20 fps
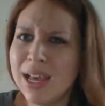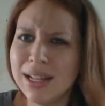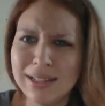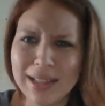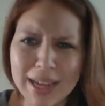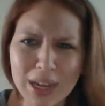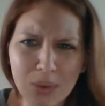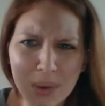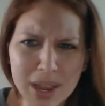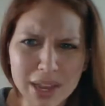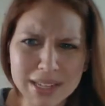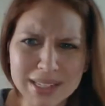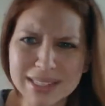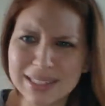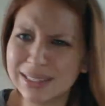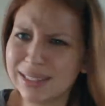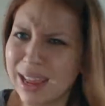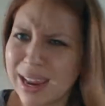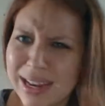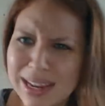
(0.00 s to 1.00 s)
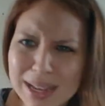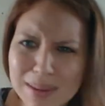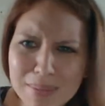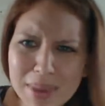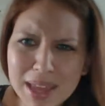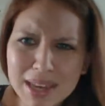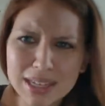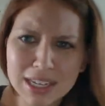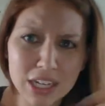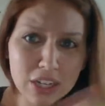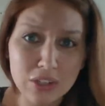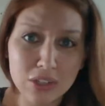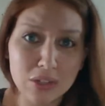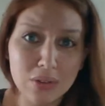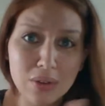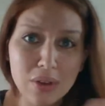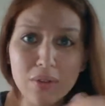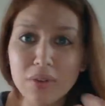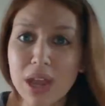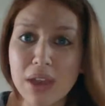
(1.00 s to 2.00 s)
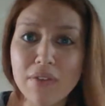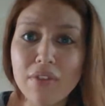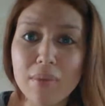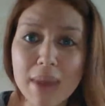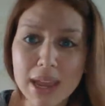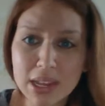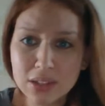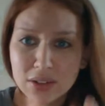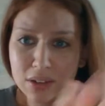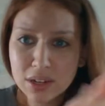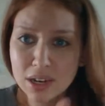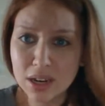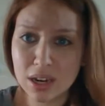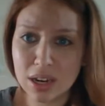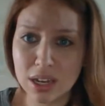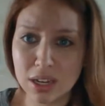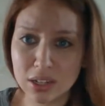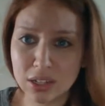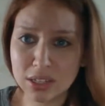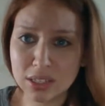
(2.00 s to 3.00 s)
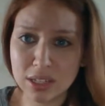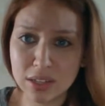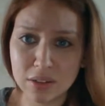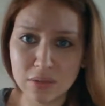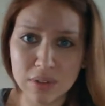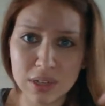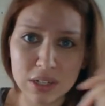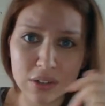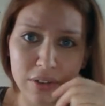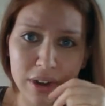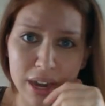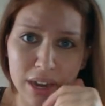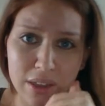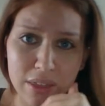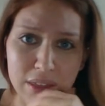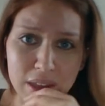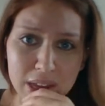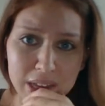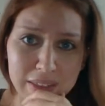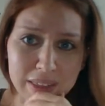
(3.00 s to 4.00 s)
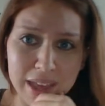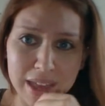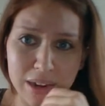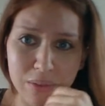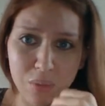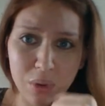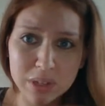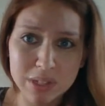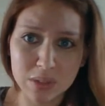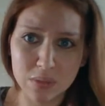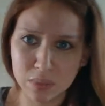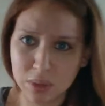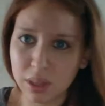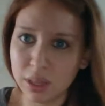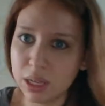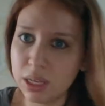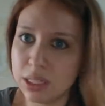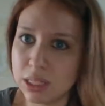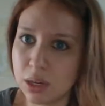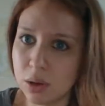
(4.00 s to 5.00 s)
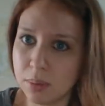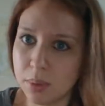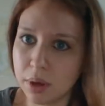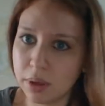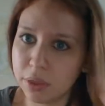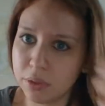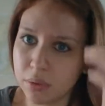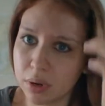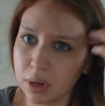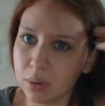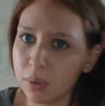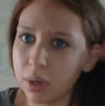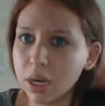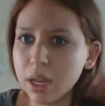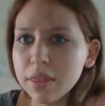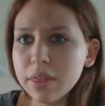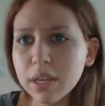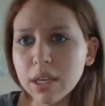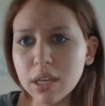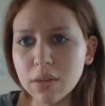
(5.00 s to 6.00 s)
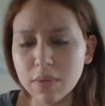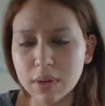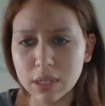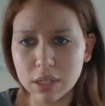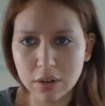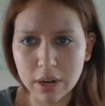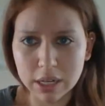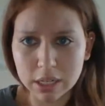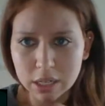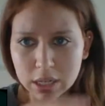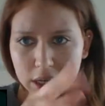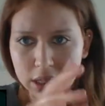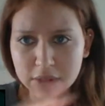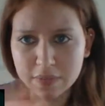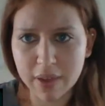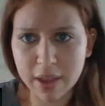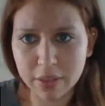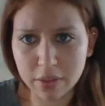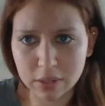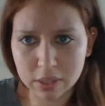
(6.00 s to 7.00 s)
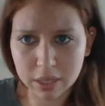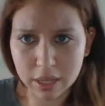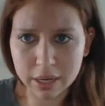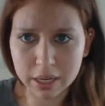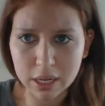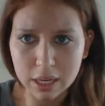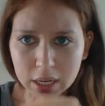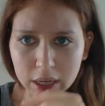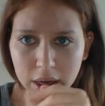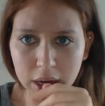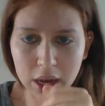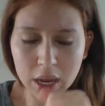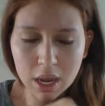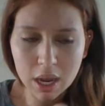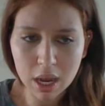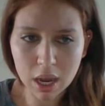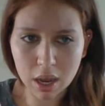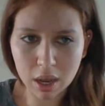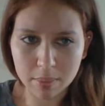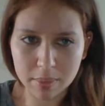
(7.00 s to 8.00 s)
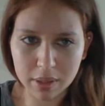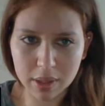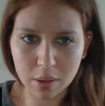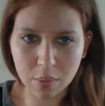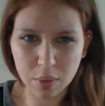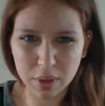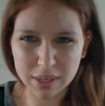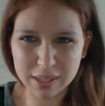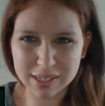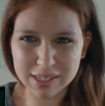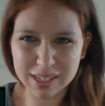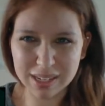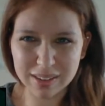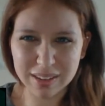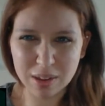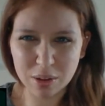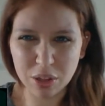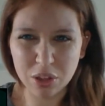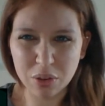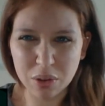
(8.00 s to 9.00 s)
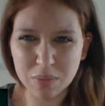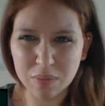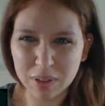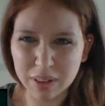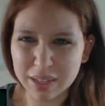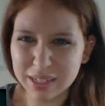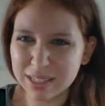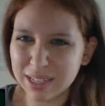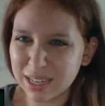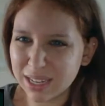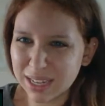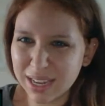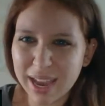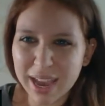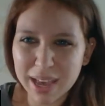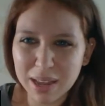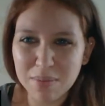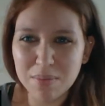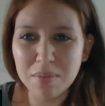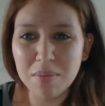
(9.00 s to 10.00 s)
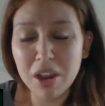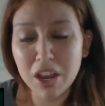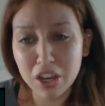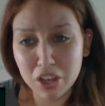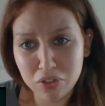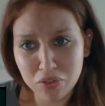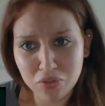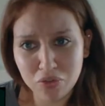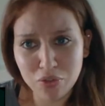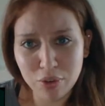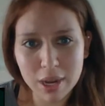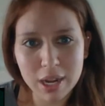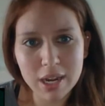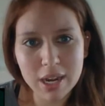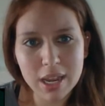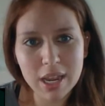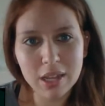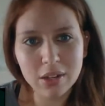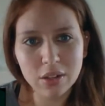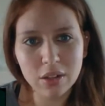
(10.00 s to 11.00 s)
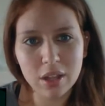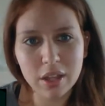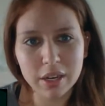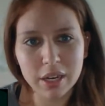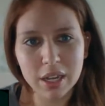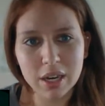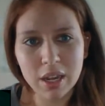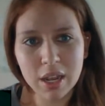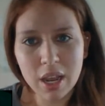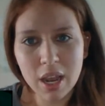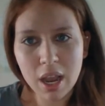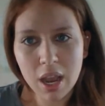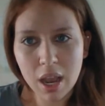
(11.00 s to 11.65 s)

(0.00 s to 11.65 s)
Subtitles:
Likewise, lightning bending, Zuko never mastered it. He just did the redirect thing, and that wasn't really until Book Three when I think he redirected his father's lightning, in that one scene that you can really say he had a great handle on it.